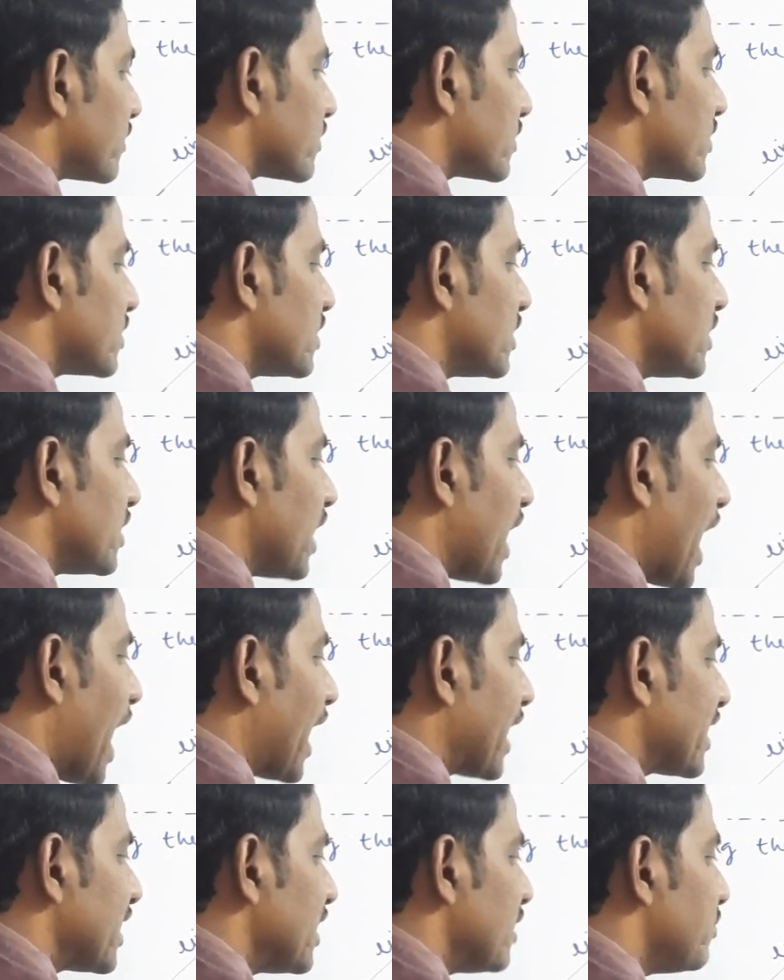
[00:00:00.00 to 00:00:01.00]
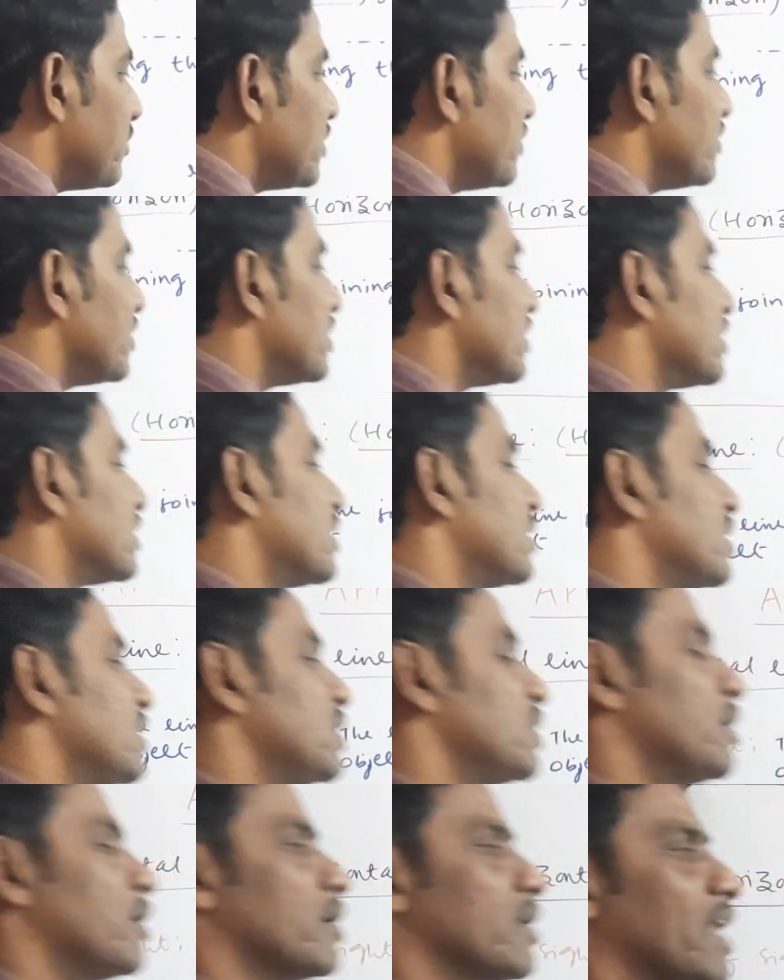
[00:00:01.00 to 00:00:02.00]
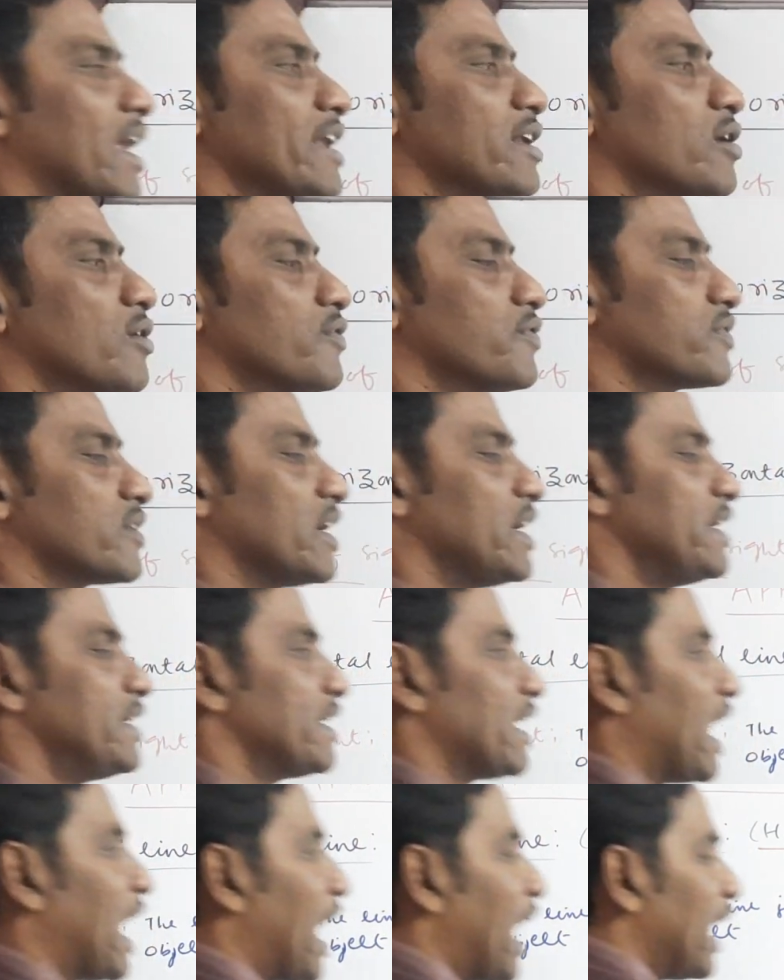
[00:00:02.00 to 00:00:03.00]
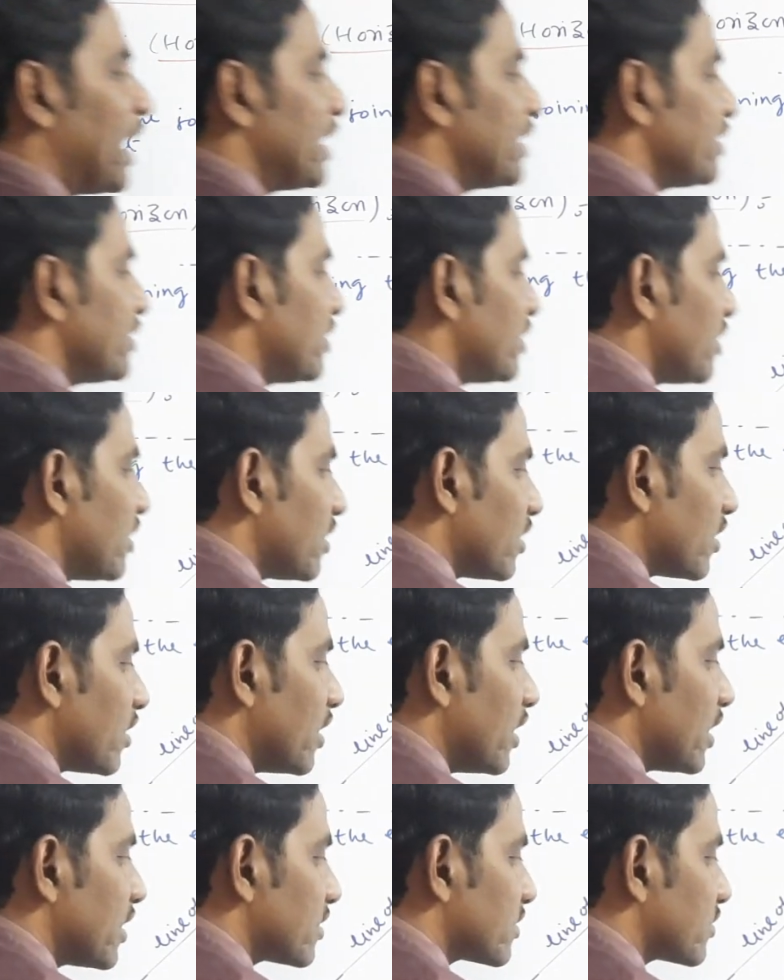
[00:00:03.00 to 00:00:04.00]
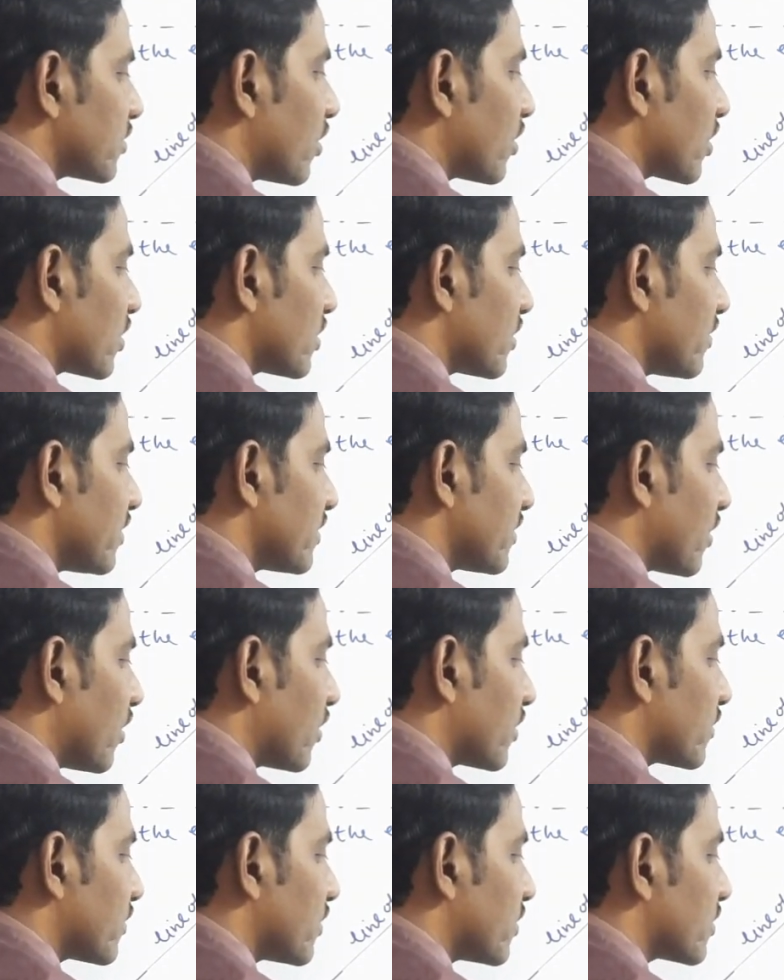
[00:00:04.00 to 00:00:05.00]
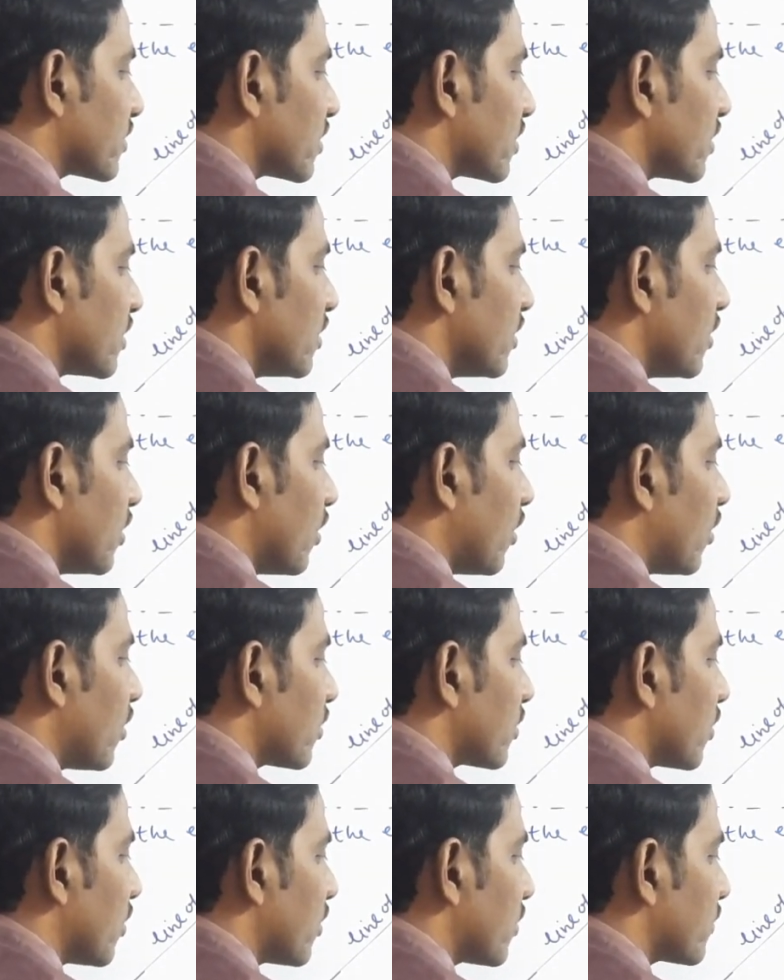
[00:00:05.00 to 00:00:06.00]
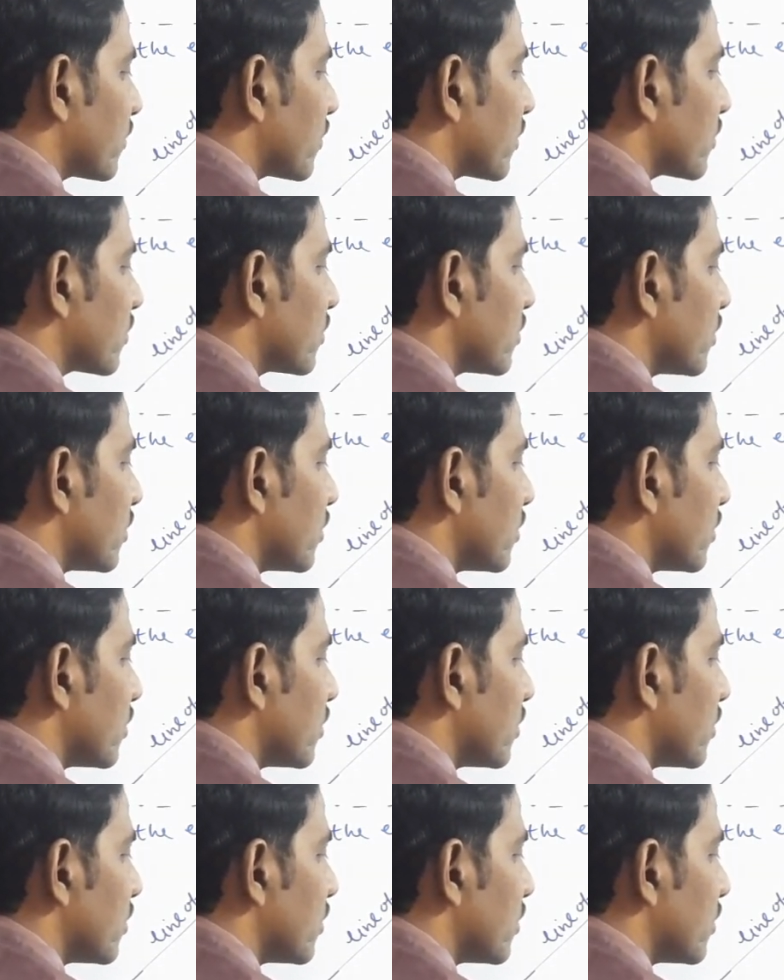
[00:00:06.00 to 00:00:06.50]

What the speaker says: the angle between the line of sight and the earth, or otherwise horizontal or horizon,